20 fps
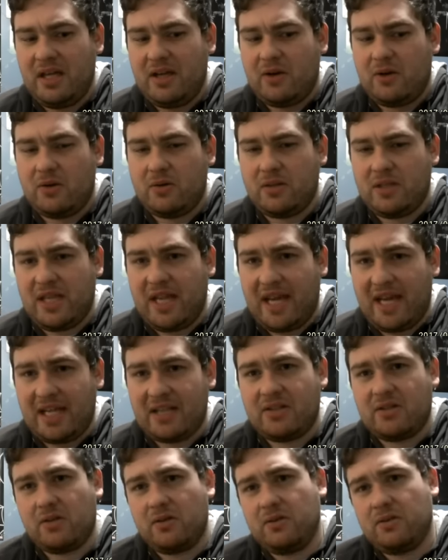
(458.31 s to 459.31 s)
Her
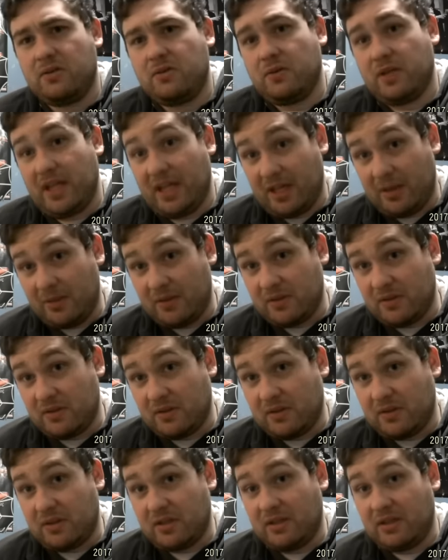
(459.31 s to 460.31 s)
dad turned into an
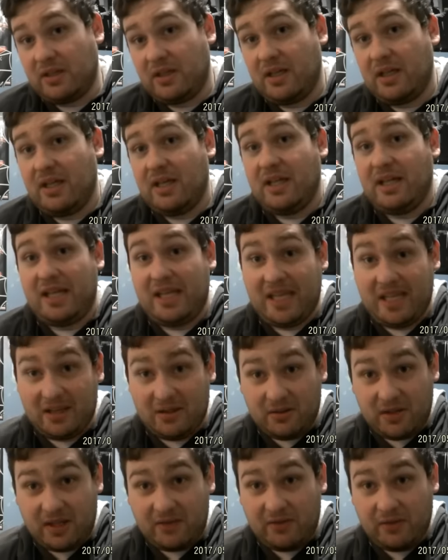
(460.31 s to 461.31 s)
Amazon,
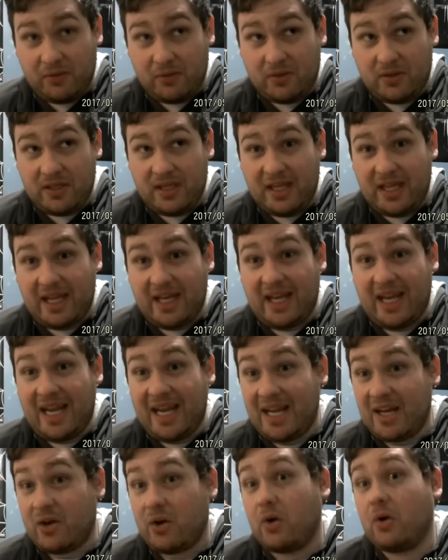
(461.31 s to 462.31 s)
killed everyone, and
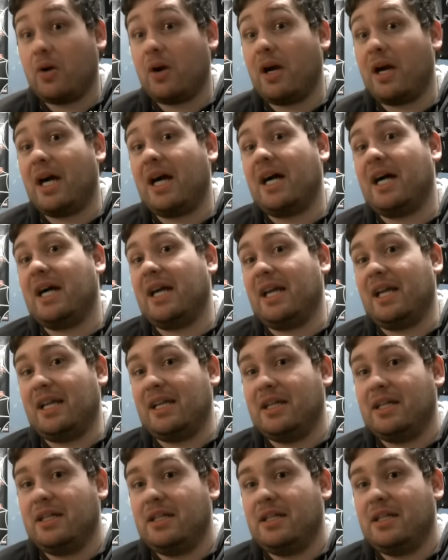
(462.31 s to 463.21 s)
ate her eye.